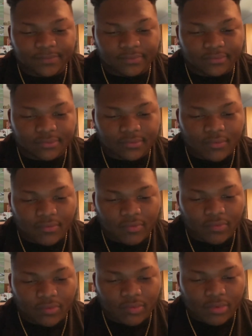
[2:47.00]

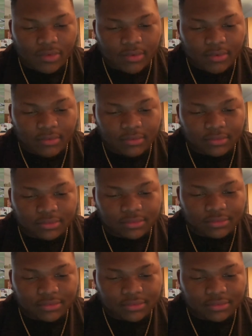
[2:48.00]
Nothing is said.